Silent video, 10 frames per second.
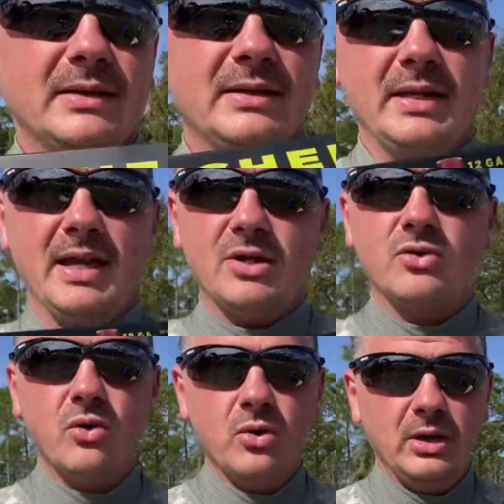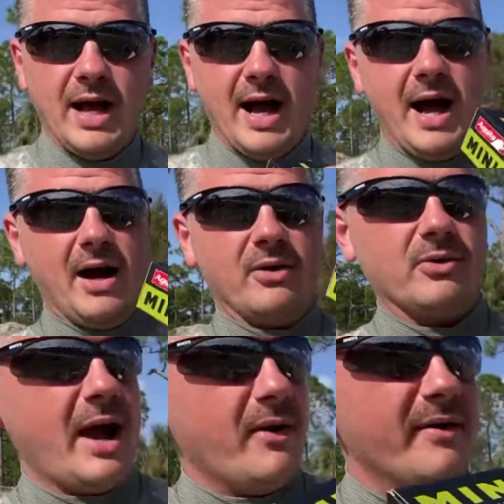Aguila, or
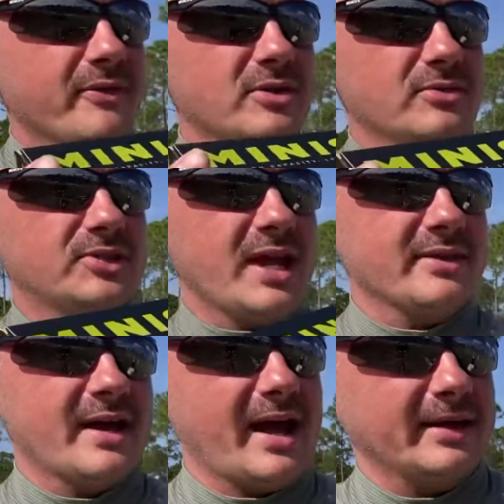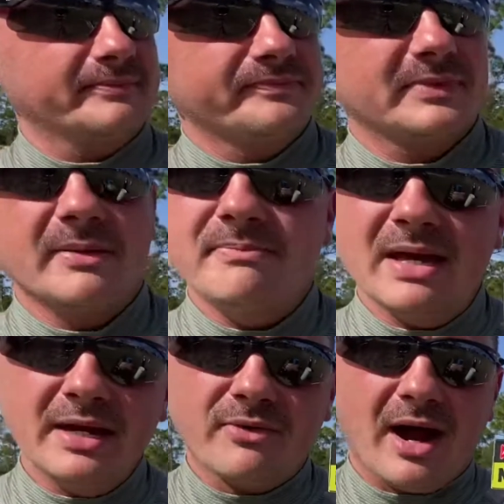however you say that.
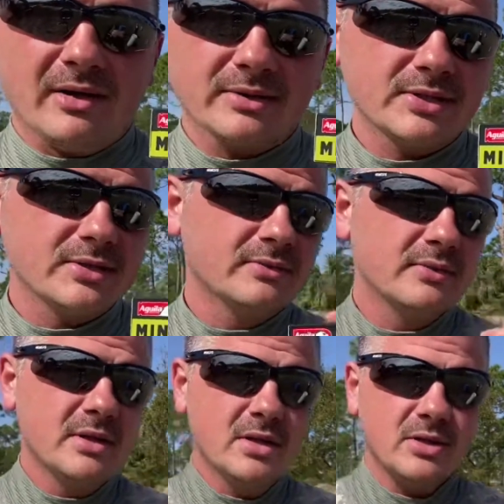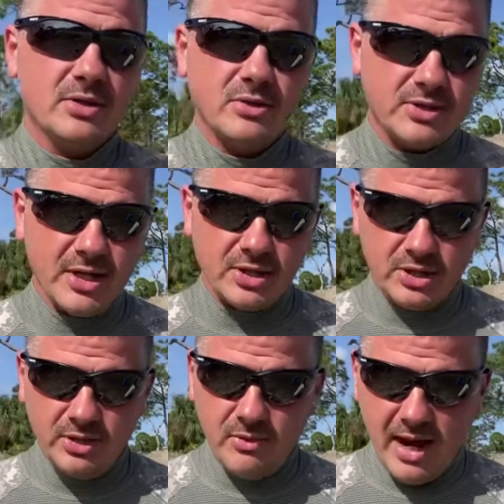Mini rounds. So
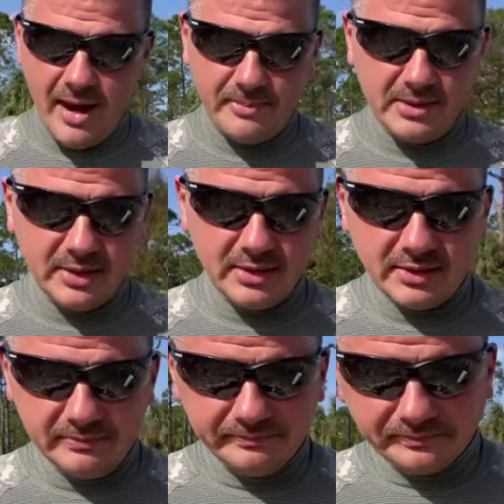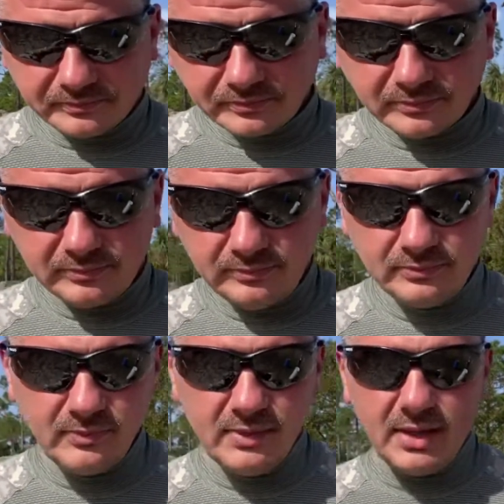essentially what happens is
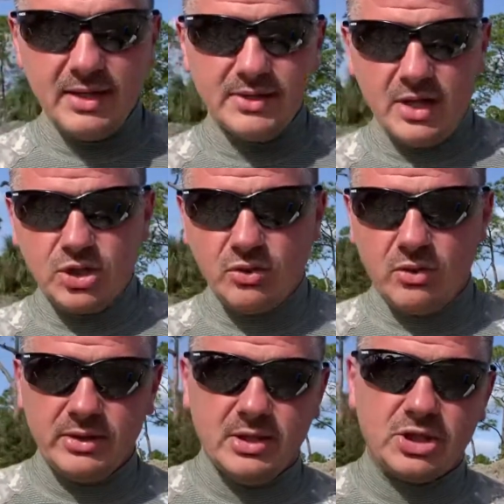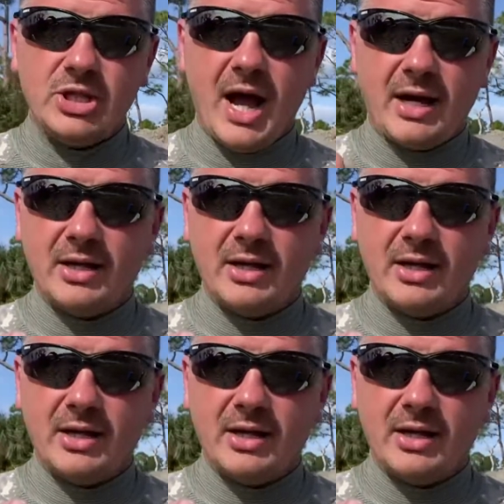they shorten the shotgun